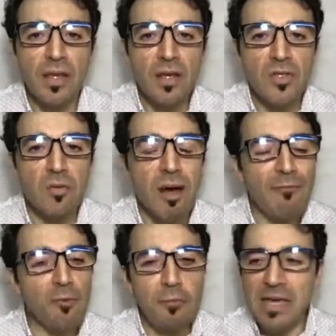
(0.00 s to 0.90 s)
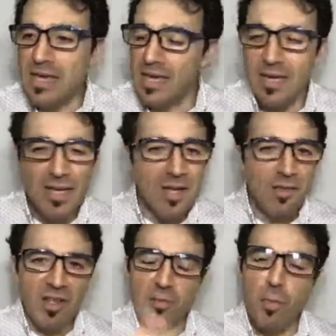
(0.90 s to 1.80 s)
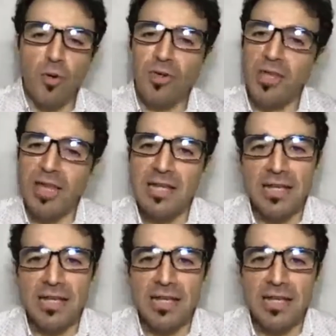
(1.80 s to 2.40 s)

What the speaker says: some have to be transported